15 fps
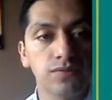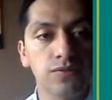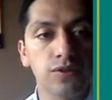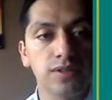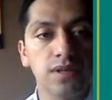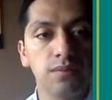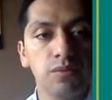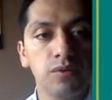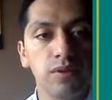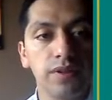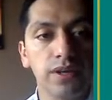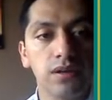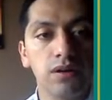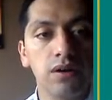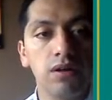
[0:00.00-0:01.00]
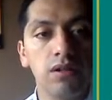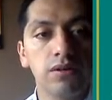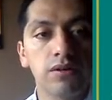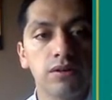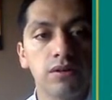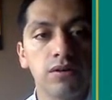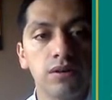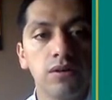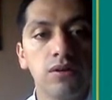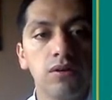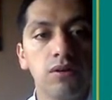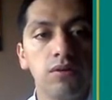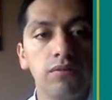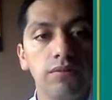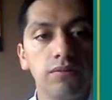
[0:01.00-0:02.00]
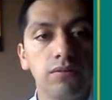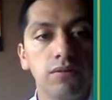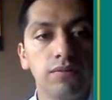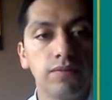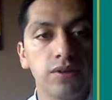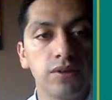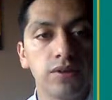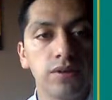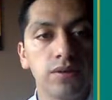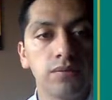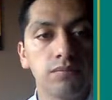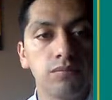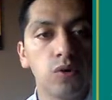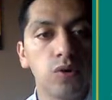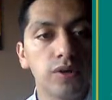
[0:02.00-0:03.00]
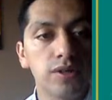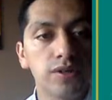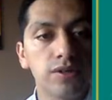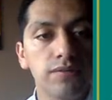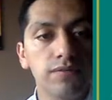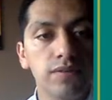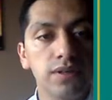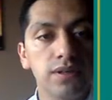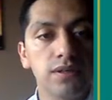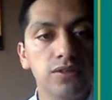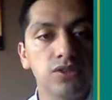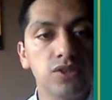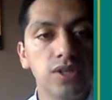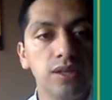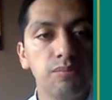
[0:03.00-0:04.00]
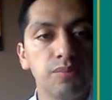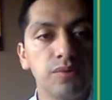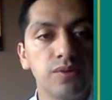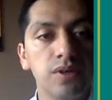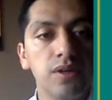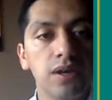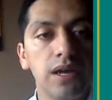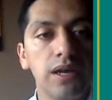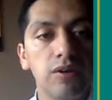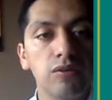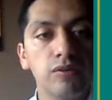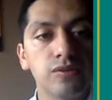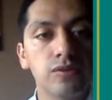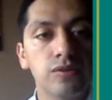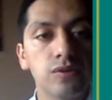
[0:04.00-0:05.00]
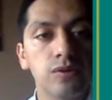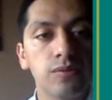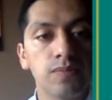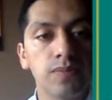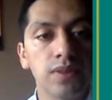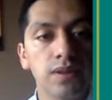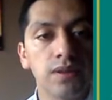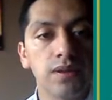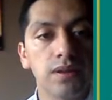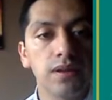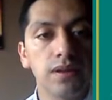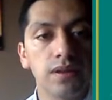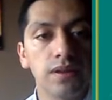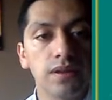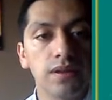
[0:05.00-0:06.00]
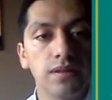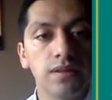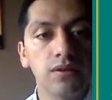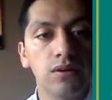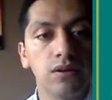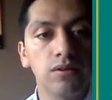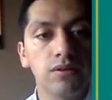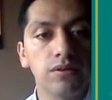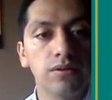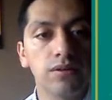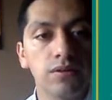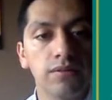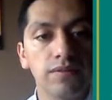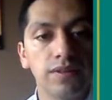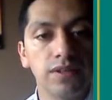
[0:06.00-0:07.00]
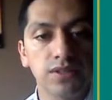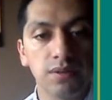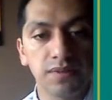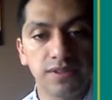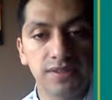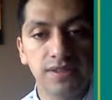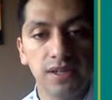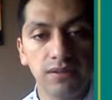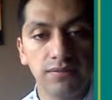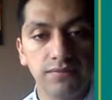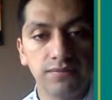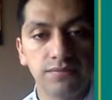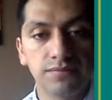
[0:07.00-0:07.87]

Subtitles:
For example, the color of the border of the shape, and also the color of the shape itself.